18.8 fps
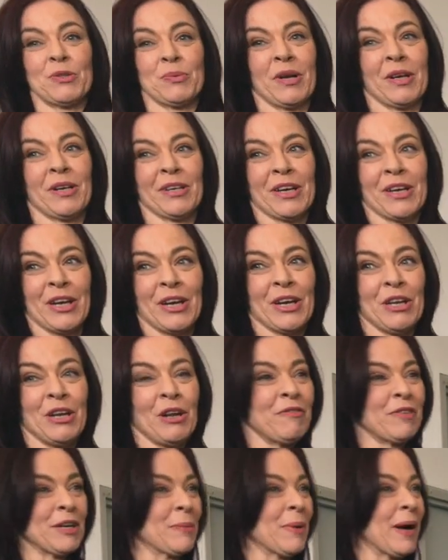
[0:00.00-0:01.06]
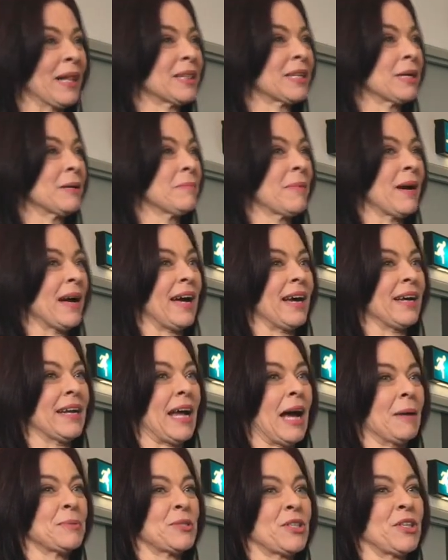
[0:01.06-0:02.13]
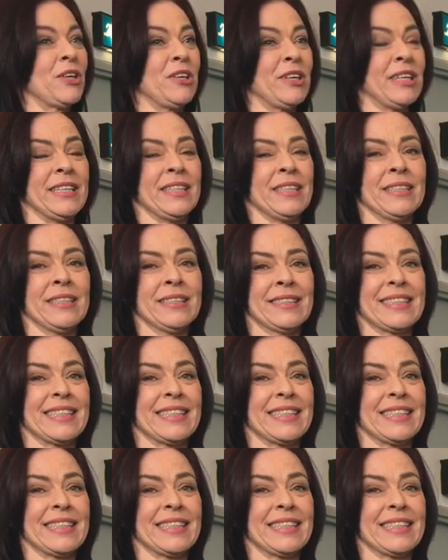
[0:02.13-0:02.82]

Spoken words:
What a lovely welcome, and absolutely